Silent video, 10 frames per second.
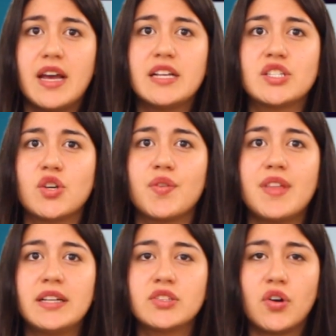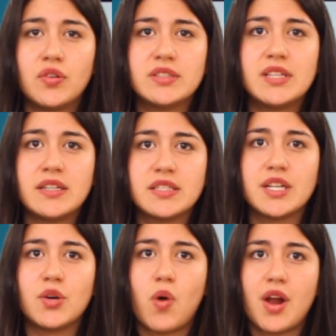And so that cold
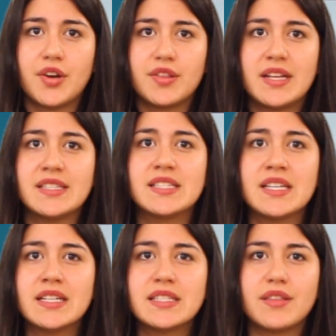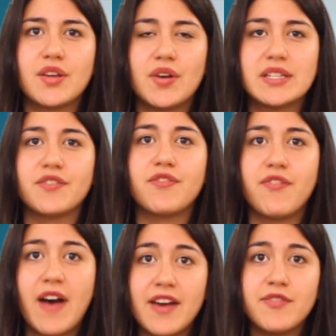density water then sinks at the rate of
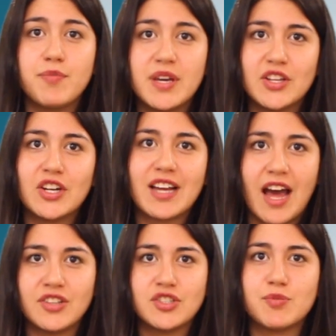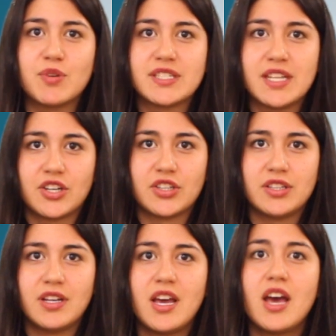5 billion gallons per second,
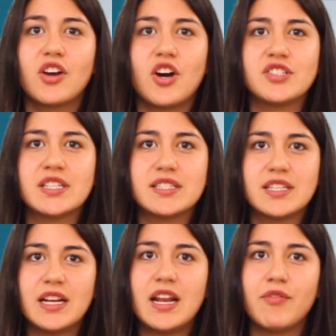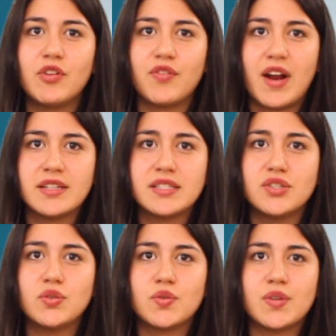causing sea level rise
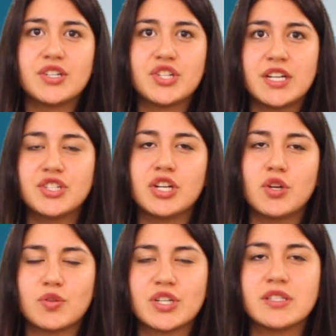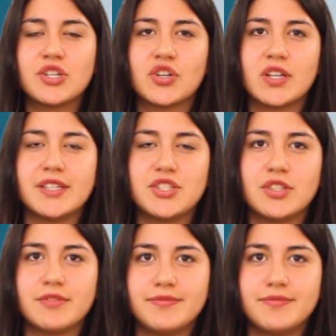due to the change in ocean circulation.